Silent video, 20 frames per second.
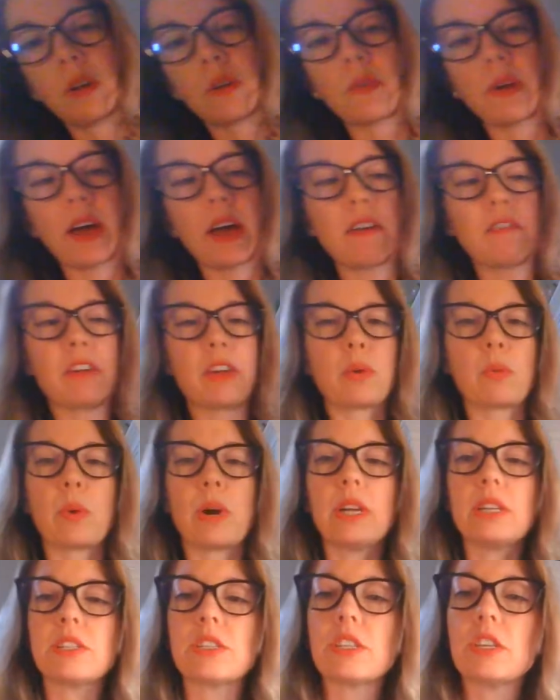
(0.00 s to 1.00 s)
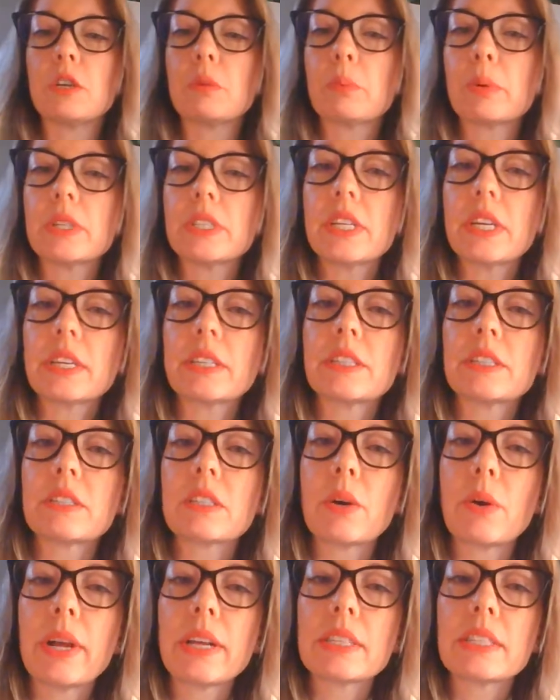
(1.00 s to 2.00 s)
arriving. What do you predict is
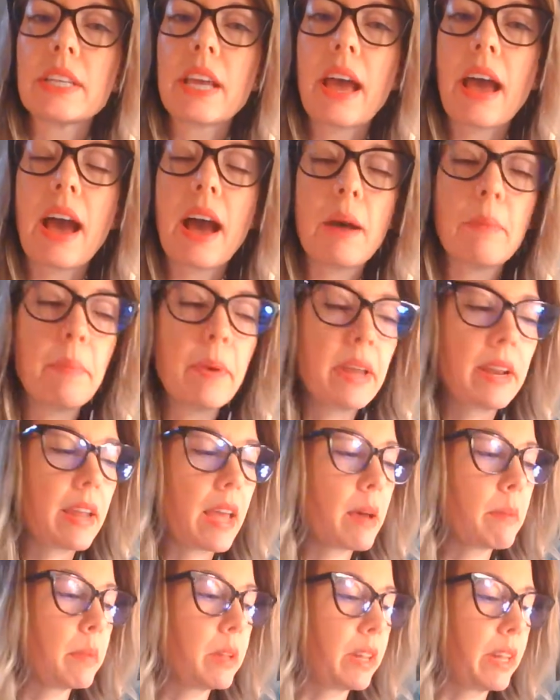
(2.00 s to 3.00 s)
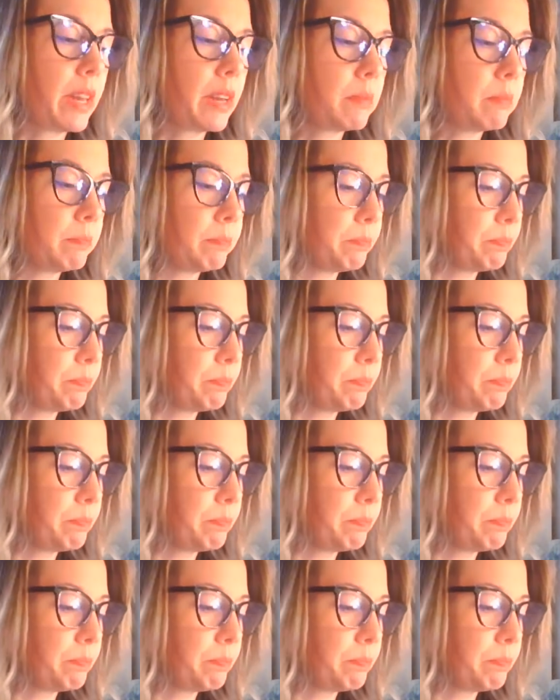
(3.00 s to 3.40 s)
going to happen, Emily?